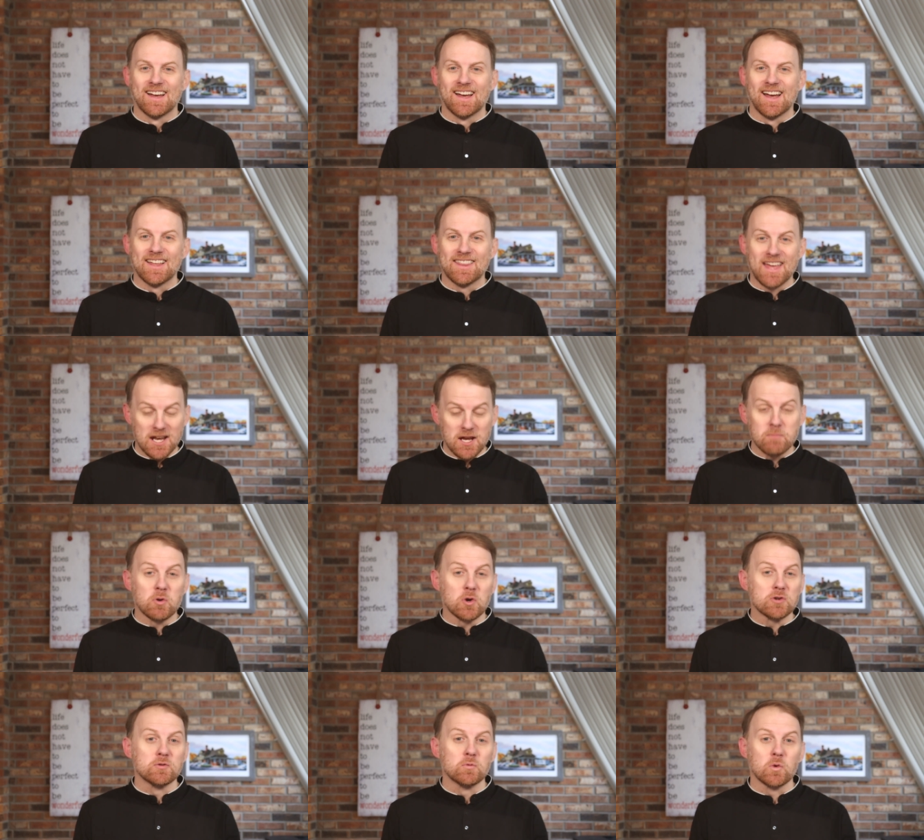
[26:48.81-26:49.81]
Uh, that
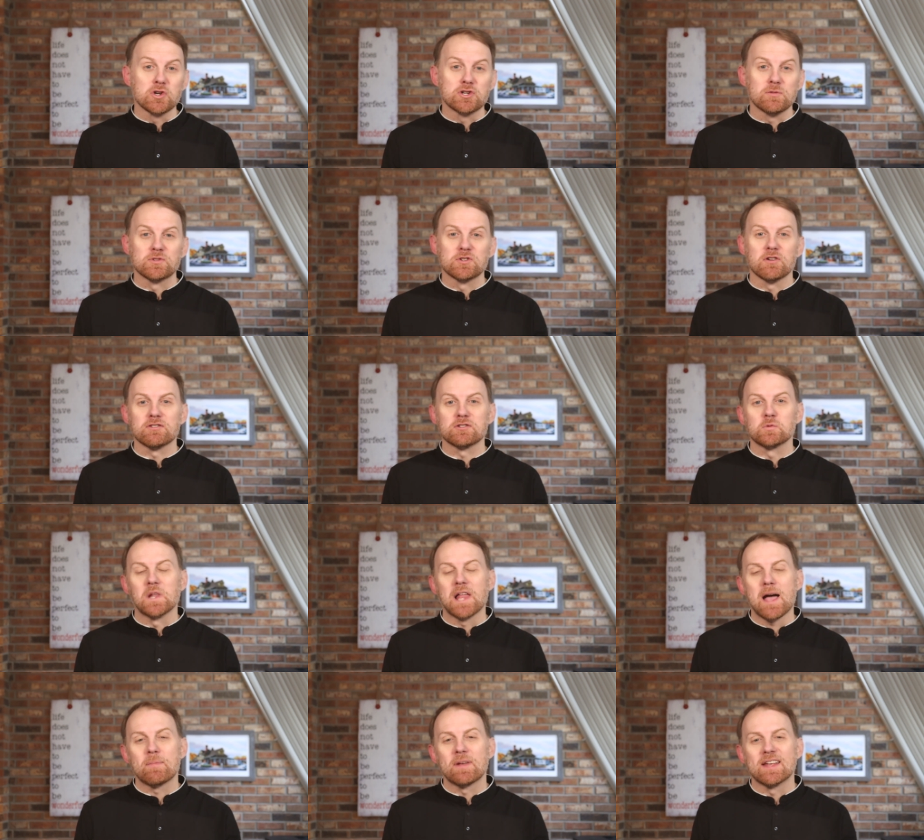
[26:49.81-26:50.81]
in-person worship service will
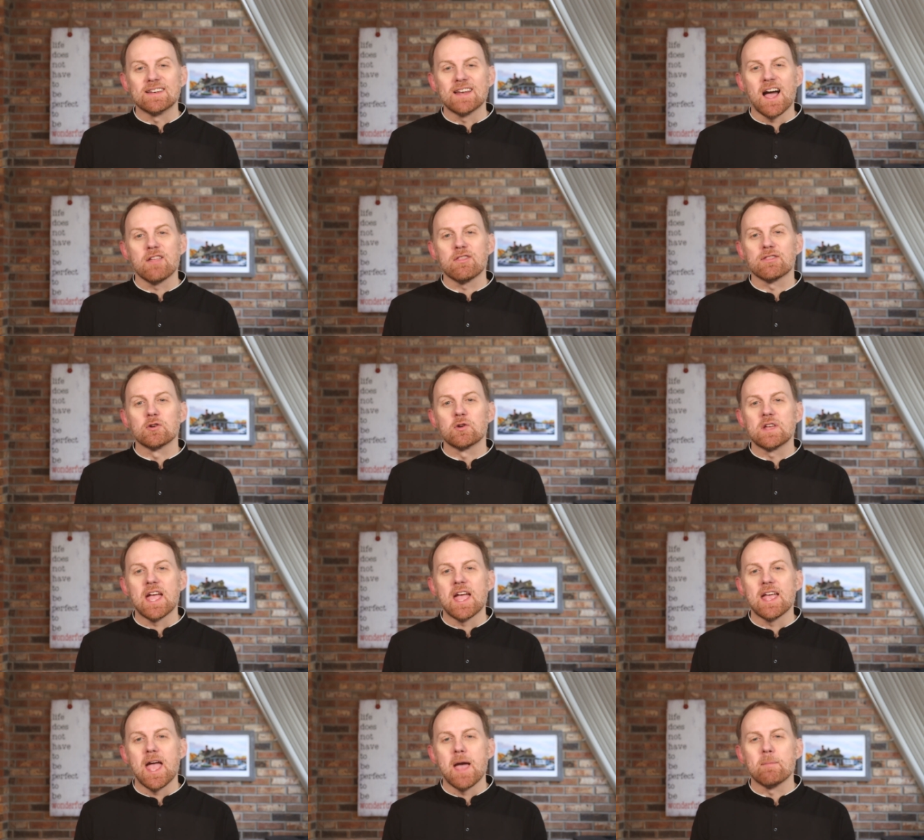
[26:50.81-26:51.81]
happen at 9:30
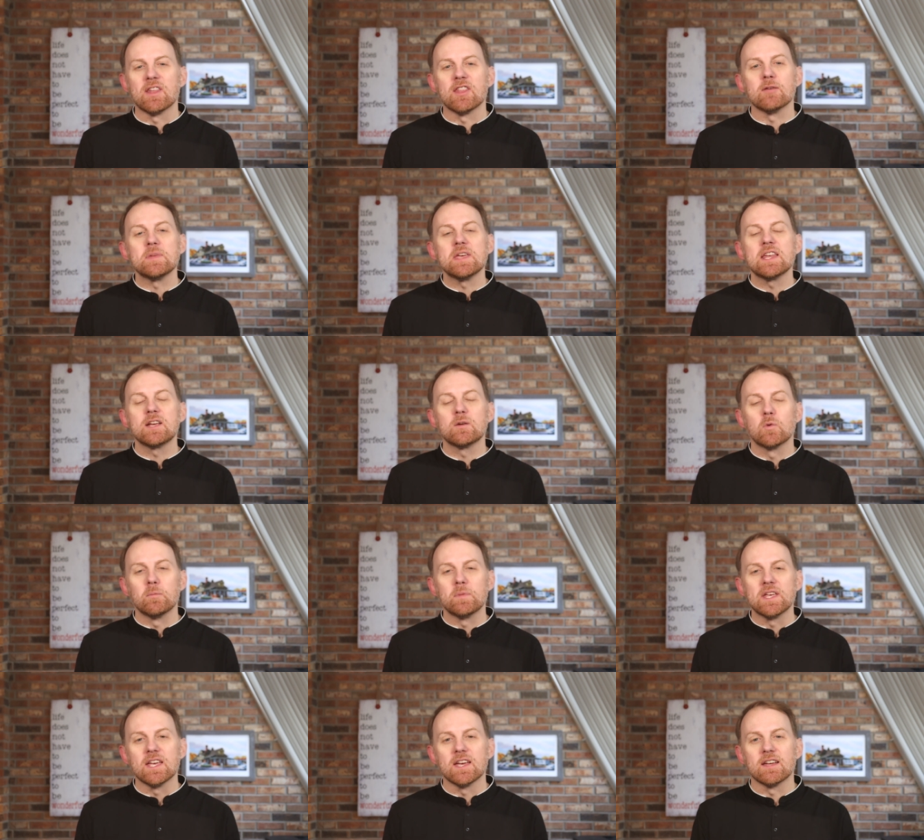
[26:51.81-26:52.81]
a.m. and the meeting will
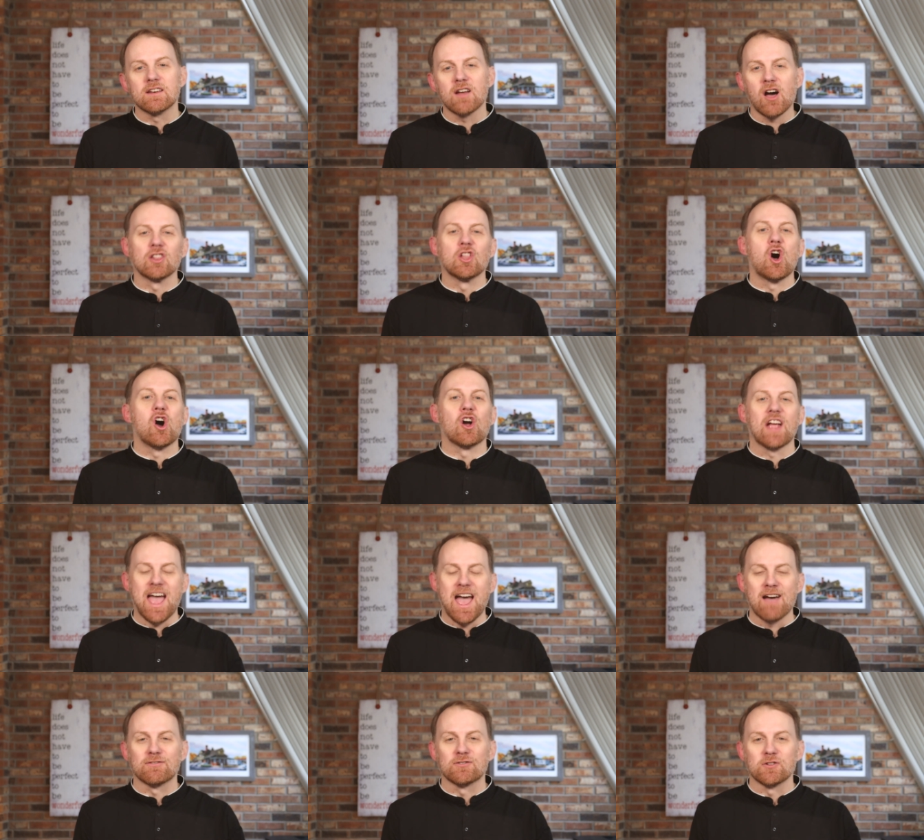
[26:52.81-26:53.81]
begin not long
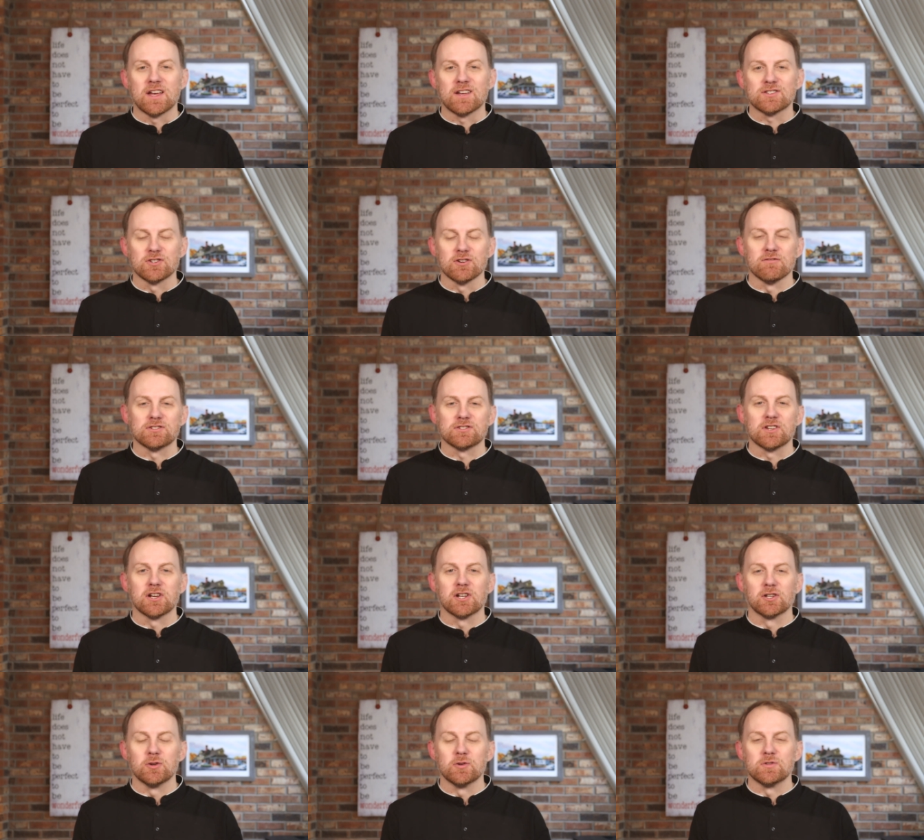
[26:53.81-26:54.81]
after that service
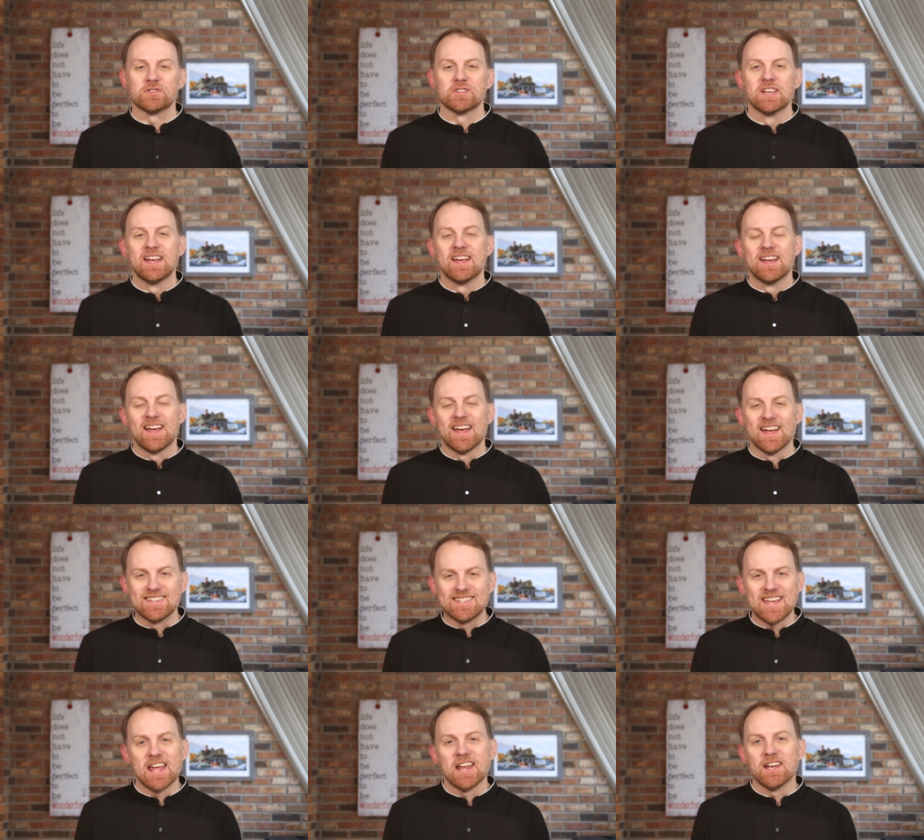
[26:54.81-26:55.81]
concludes at
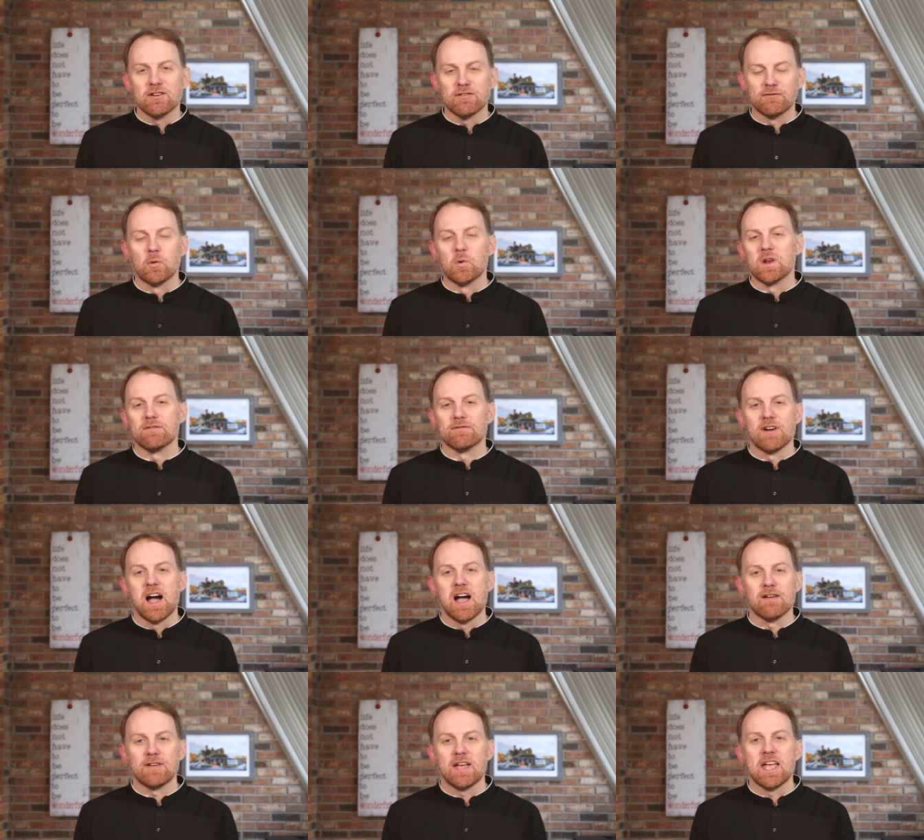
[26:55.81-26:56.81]

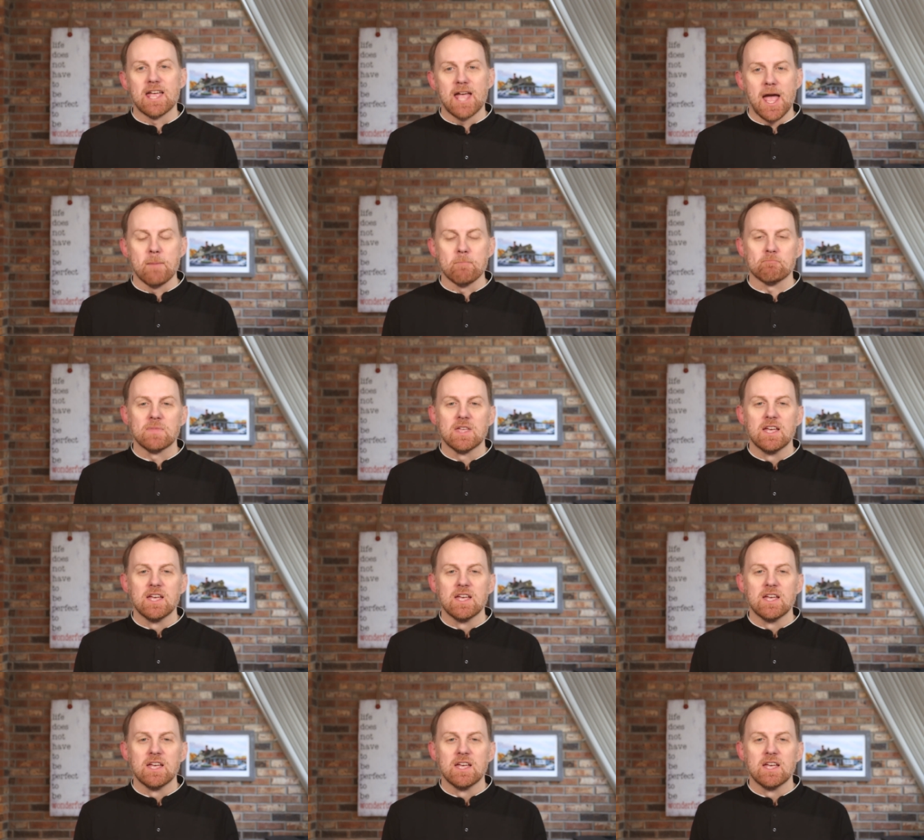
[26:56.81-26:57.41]
10:45 a.m.